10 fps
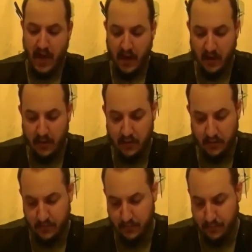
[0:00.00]
And on
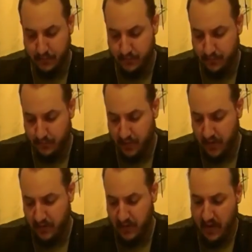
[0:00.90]
the
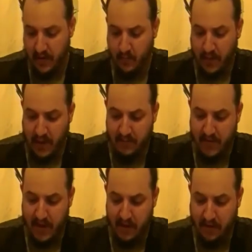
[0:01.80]
right side, we
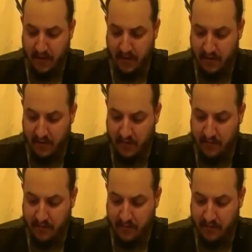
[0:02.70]
have anarchy.